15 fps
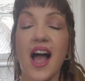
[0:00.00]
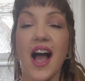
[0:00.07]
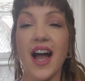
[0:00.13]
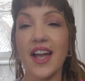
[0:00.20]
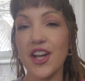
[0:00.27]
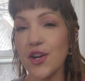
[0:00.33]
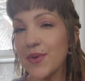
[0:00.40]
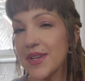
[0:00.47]

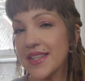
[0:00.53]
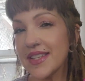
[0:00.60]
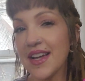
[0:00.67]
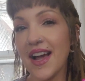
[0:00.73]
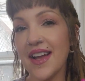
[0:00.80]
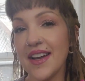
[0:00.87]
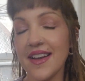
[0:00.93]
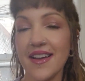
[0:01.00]
I always
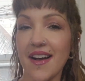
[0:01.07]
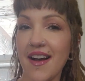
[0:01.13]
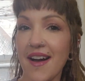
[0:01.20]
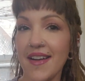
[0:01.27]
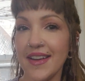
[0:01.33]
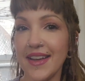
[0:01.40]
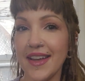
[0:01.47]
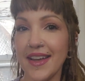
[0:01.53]
kind of
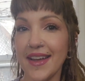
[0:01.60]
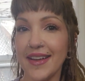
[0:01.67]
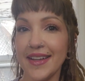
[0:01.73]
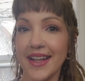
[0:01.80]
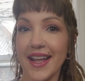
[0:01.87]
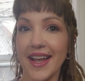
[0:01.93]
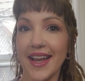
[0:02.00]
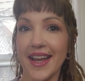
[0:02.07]
got in
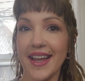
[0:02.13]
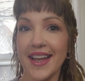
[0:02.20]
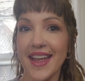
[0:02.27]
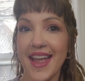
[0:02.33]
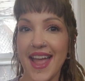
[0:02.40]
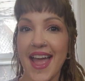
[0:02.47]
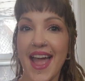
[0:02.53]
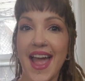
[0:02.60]
like
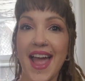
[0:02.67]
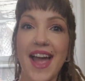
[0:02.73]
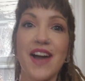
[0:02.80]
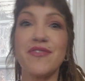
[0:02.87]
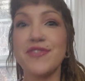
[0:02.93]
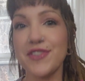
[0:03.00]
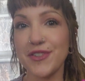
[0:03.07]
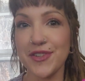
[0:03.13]

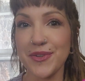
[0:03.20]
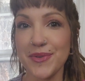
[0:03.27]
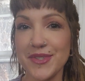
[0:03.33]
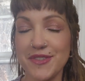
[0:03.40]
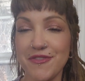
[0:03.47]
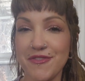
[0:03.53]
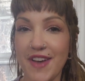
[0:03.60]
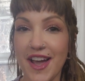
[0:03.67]
after it
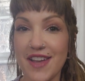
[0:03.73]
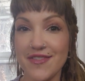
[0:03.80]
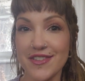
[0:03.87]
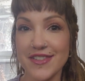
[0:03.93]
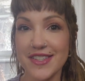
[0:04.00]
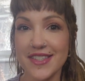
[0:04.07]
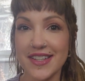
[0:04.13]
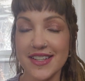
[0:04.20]
was five
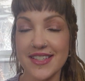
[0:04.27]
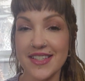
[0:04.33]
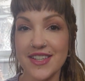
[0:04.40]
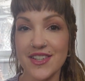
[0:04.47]
or six